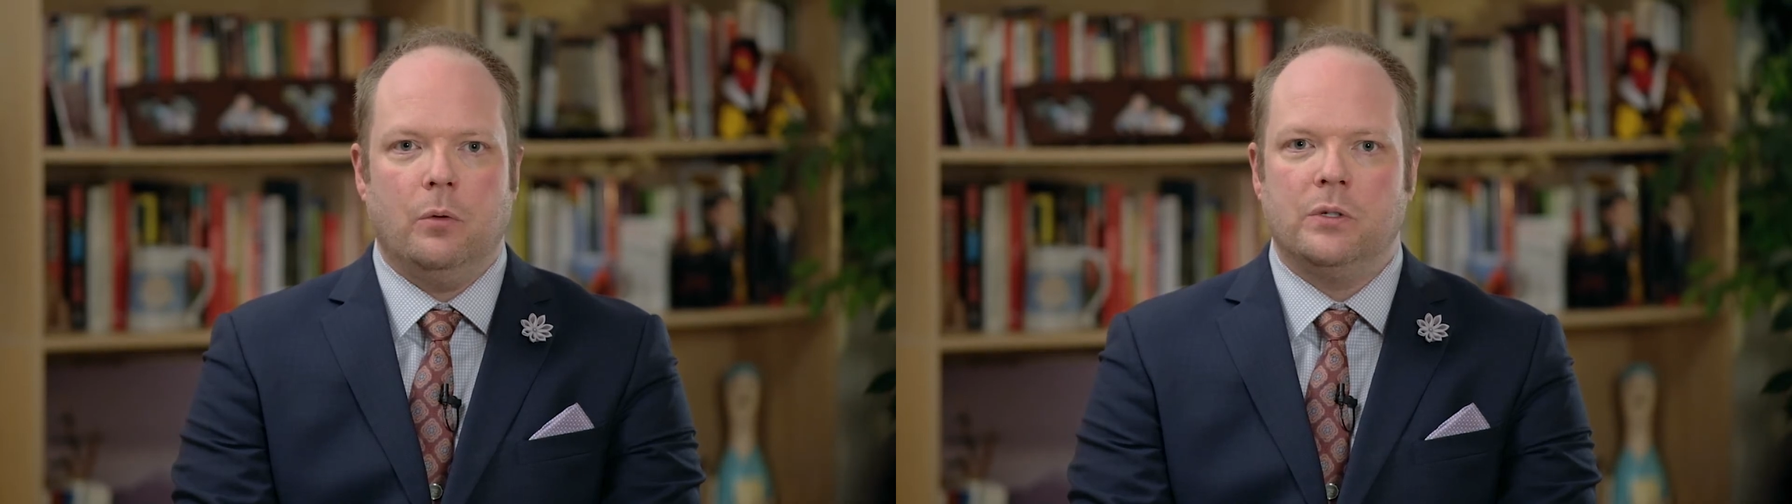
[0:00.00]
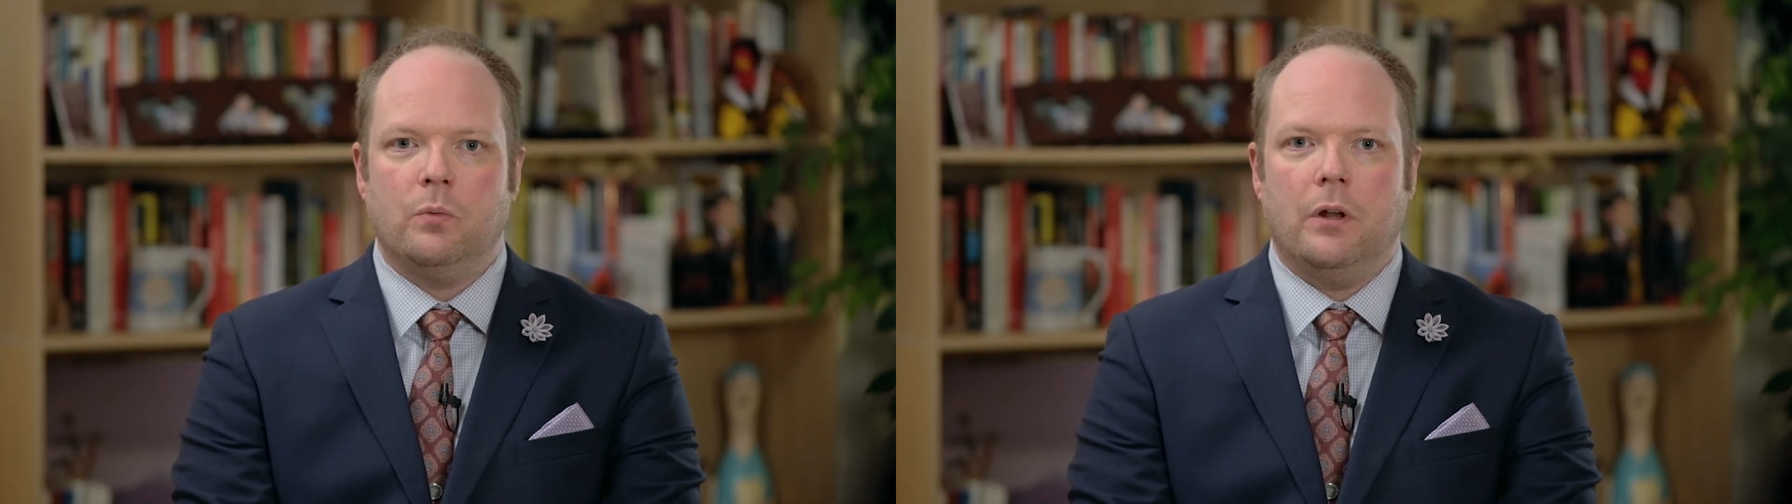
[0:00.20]

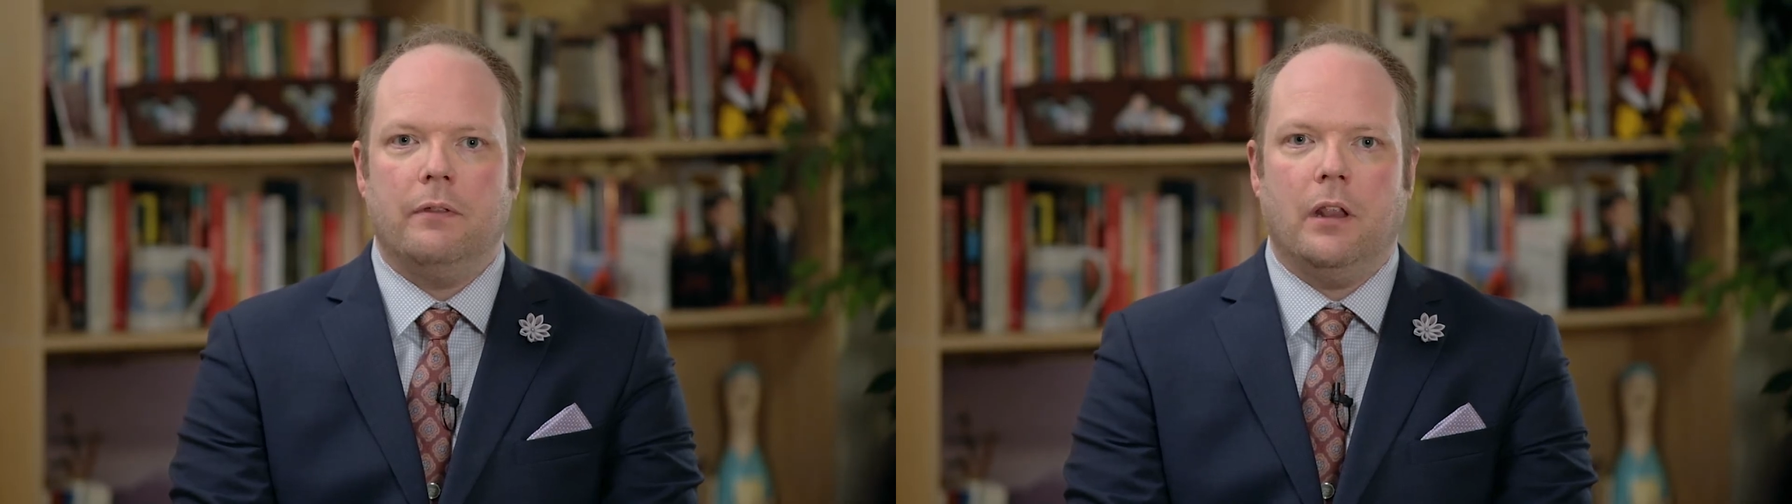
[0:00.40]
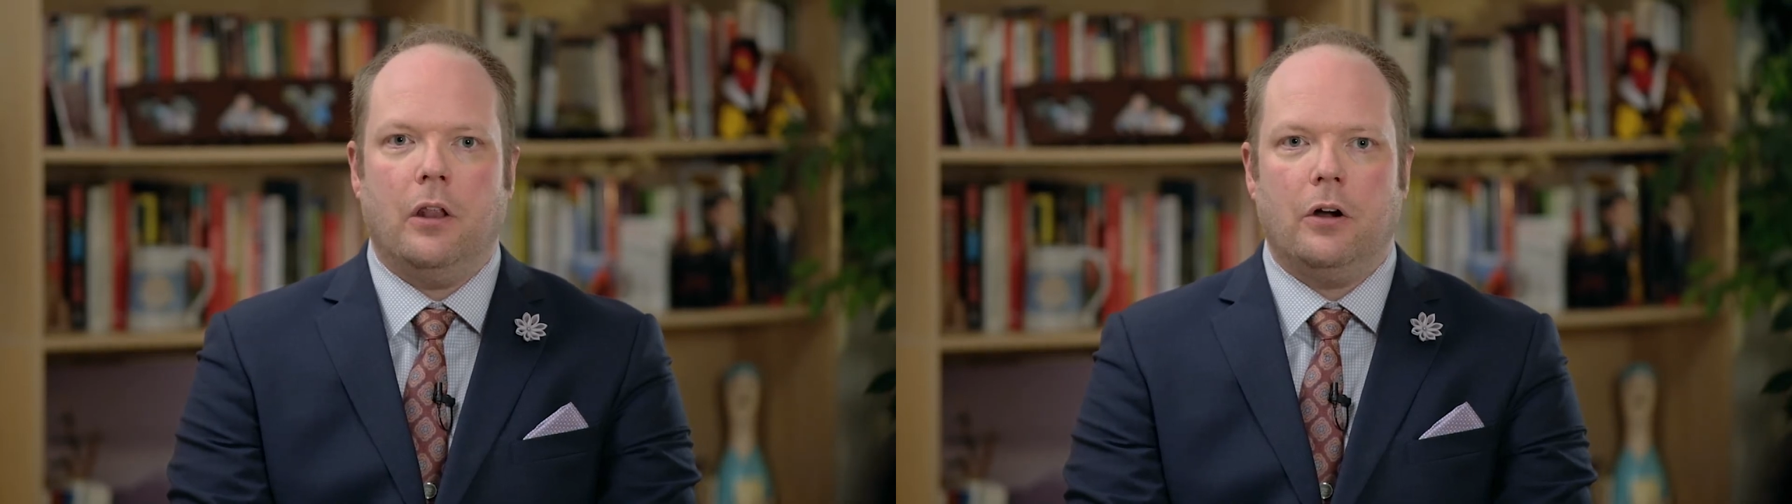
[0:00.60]
was one of
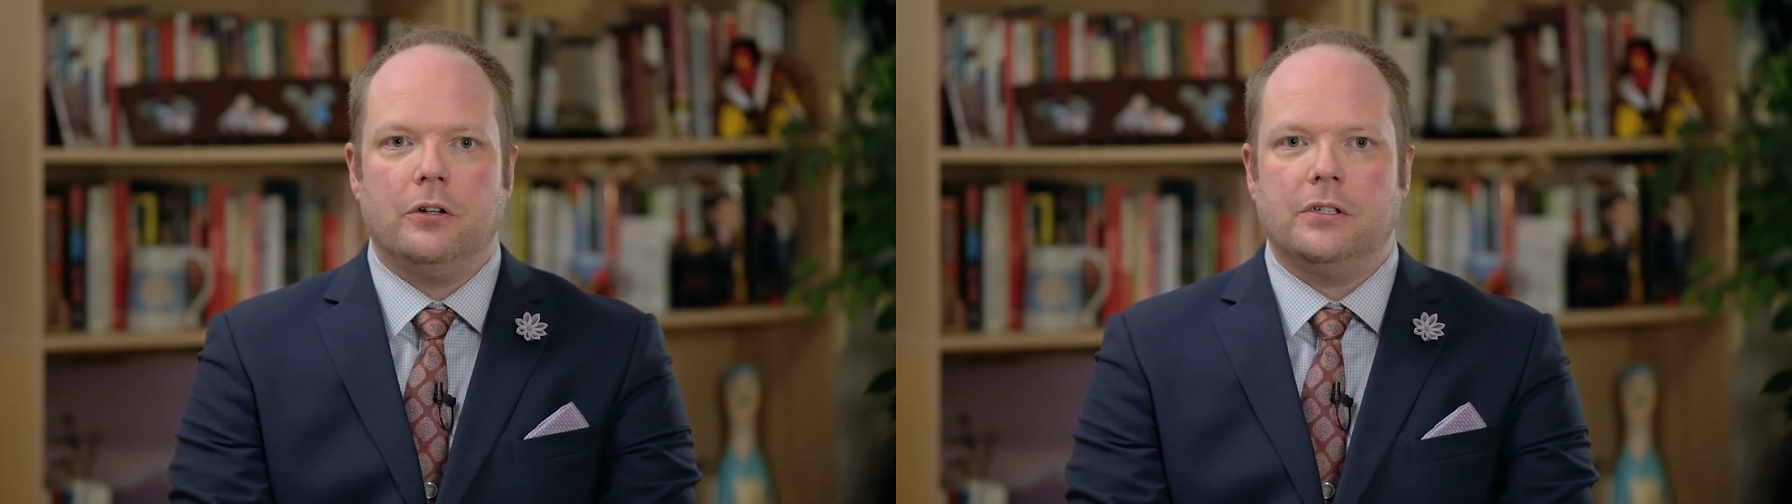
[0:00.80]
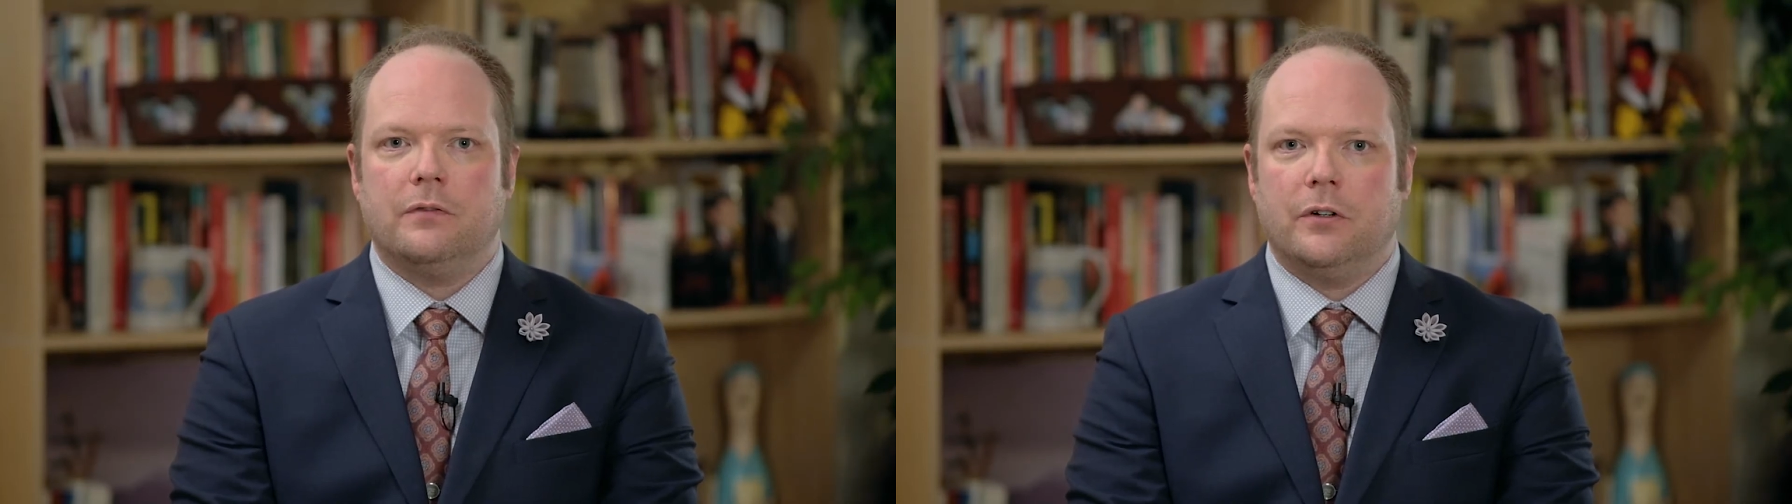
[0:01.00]
the
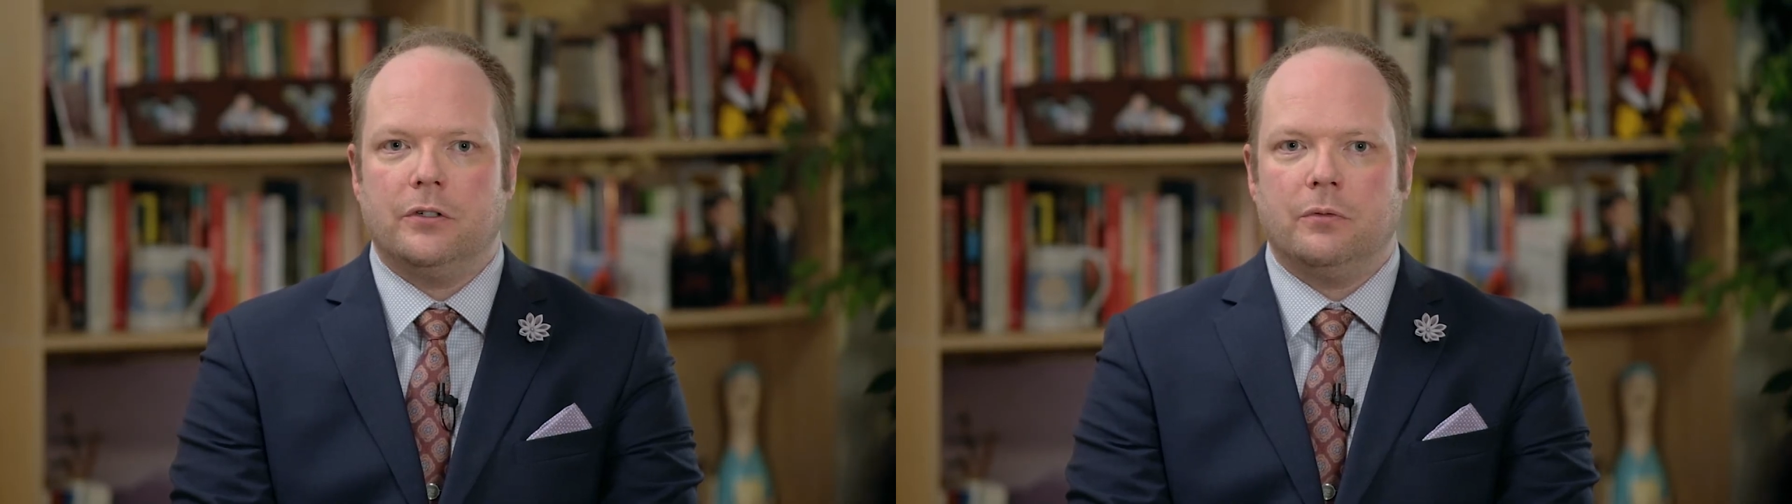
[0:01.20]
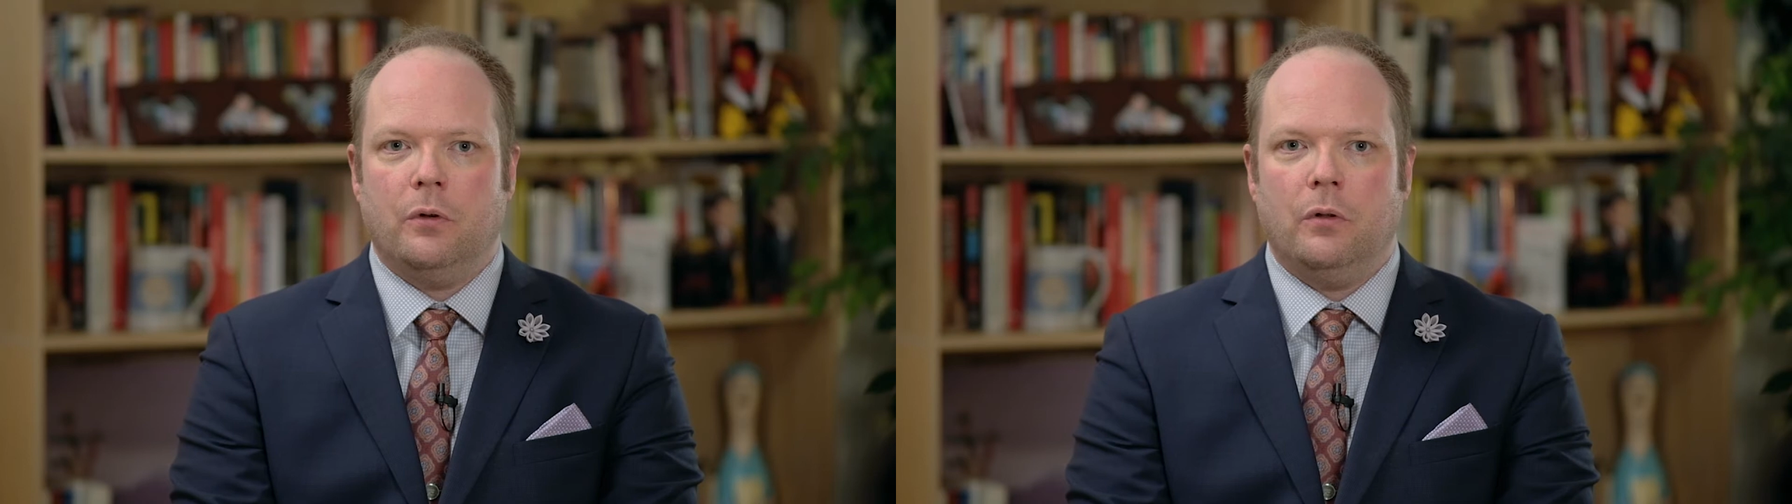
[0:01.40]
largest
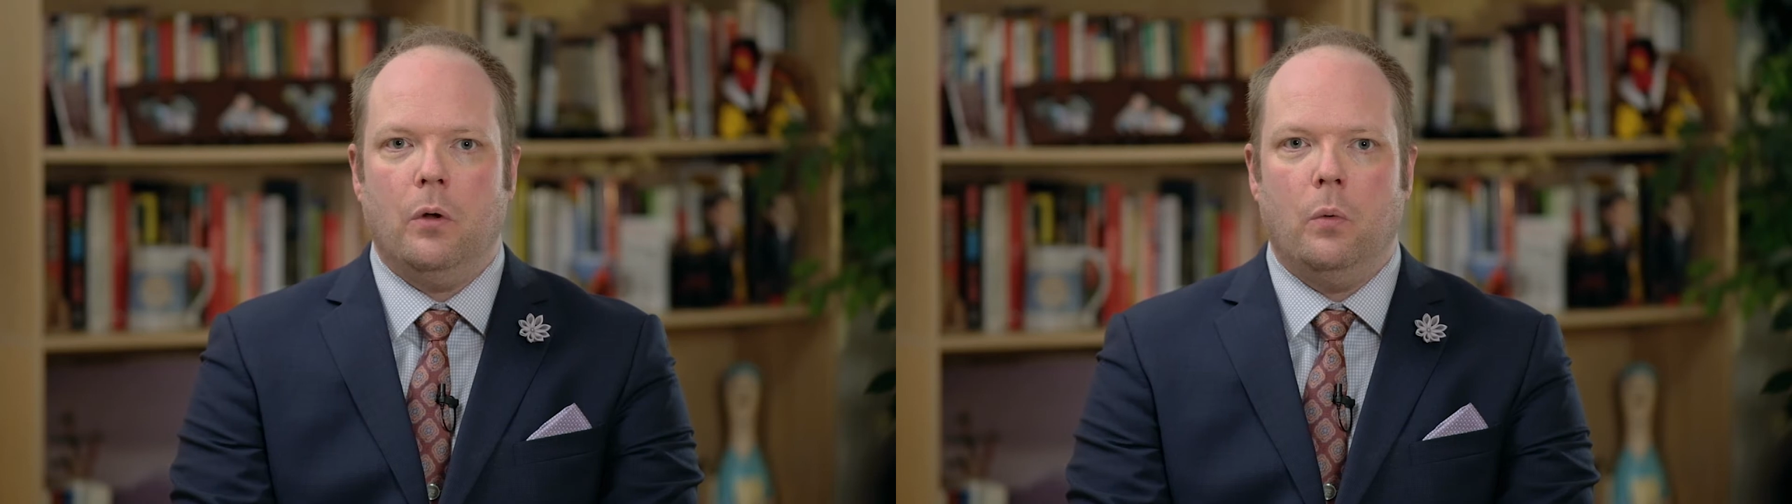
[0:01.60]
virtual